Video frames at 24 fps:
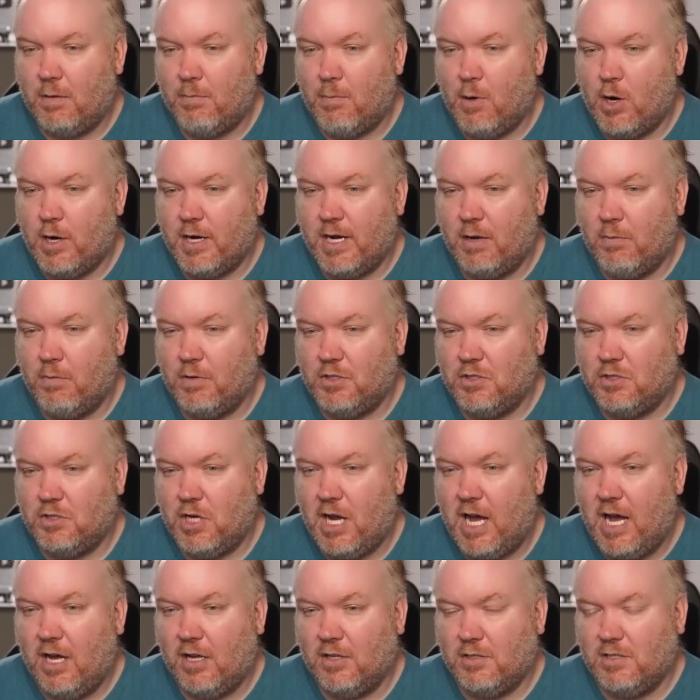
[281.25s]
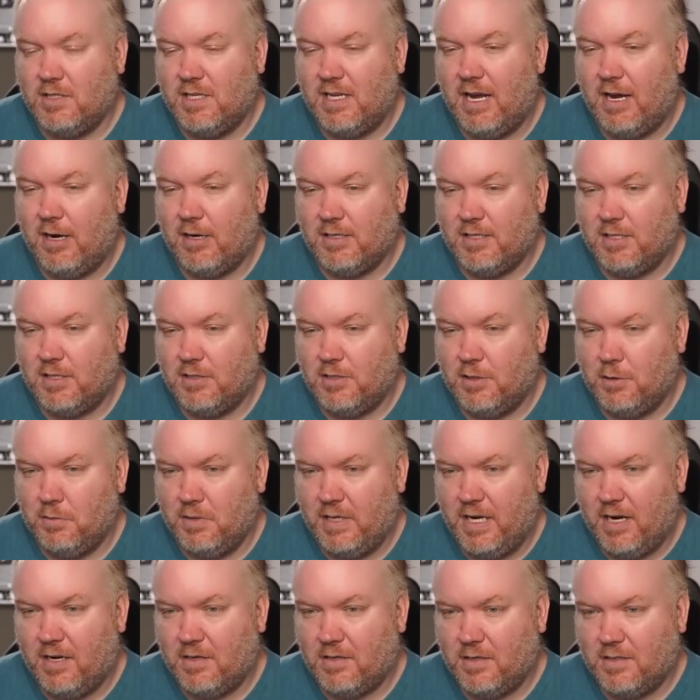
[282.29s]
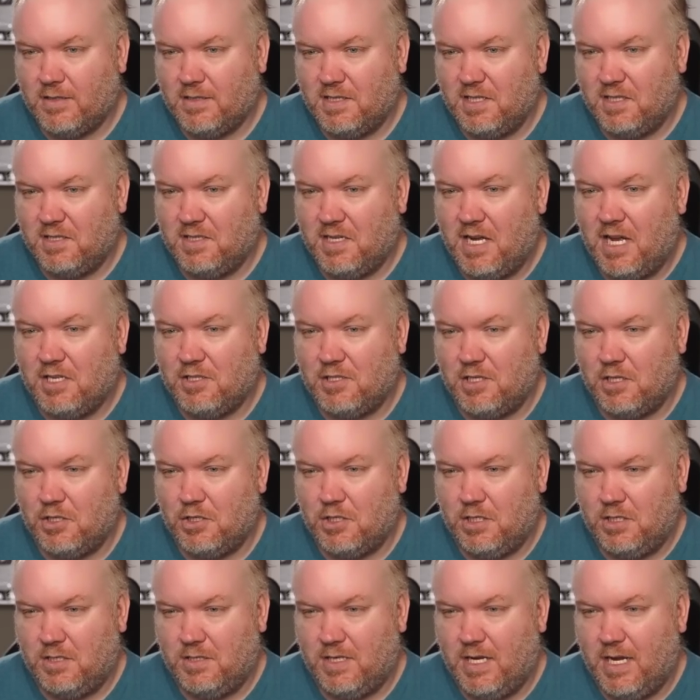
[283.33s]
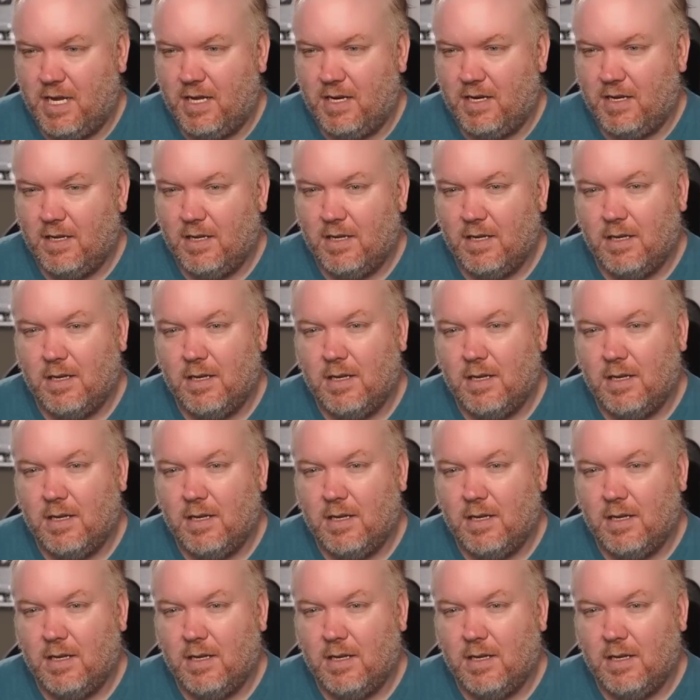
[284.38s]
are marketed with child's cartoon characters. Disgusting, she said.